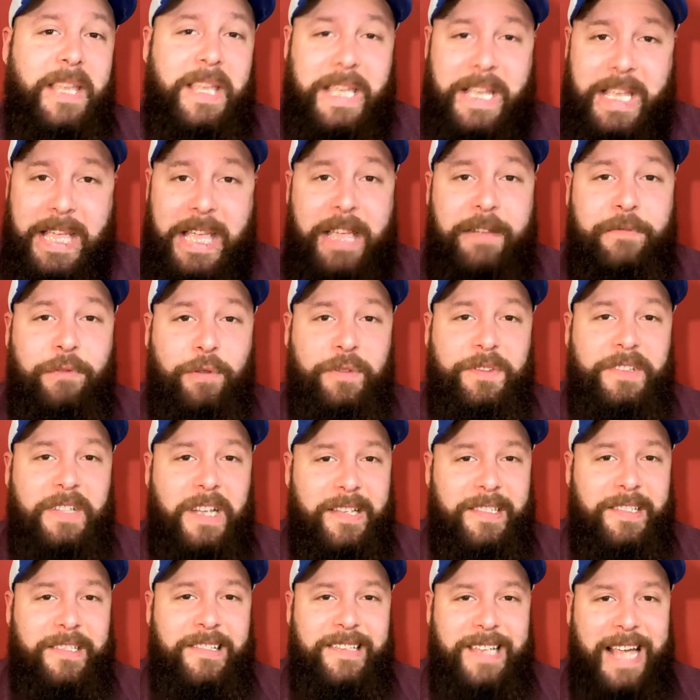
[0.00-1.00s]
evil
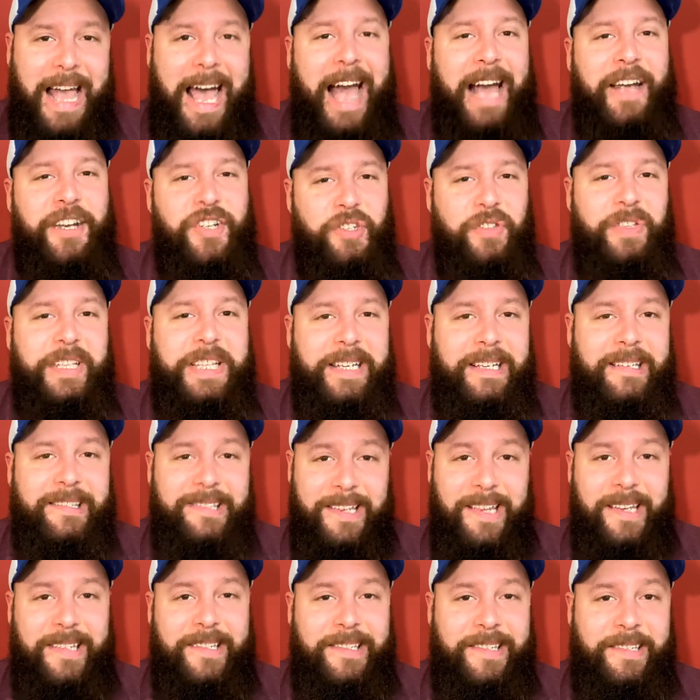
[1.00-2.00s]
doesn't actually
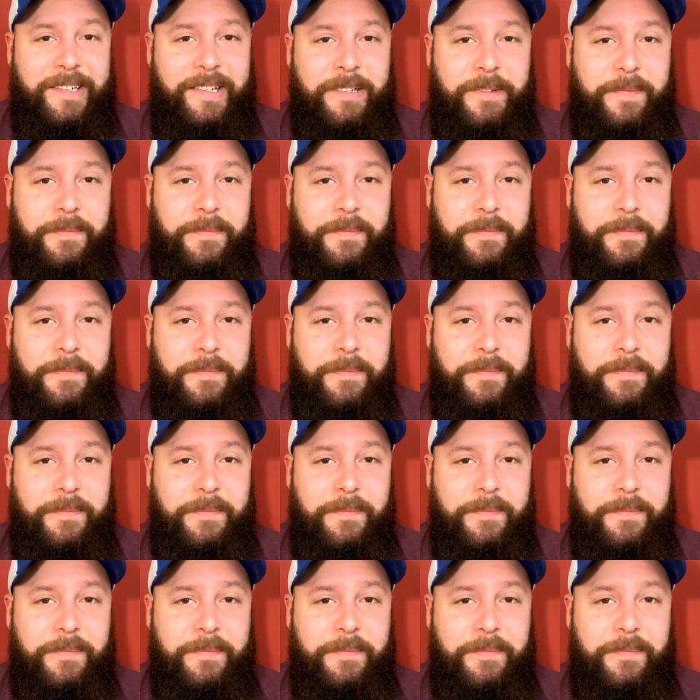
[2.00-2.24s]
exist,